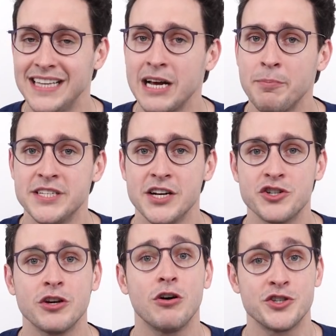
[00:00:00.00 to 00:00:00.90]
that could
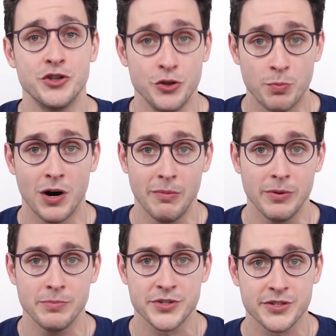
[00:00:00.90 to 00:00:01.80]
potentially cause new
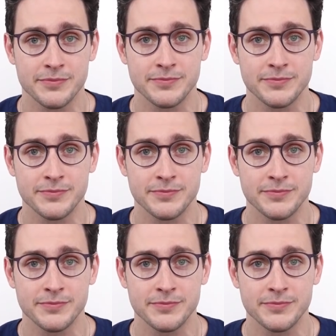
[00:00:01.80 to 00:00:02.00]
problems.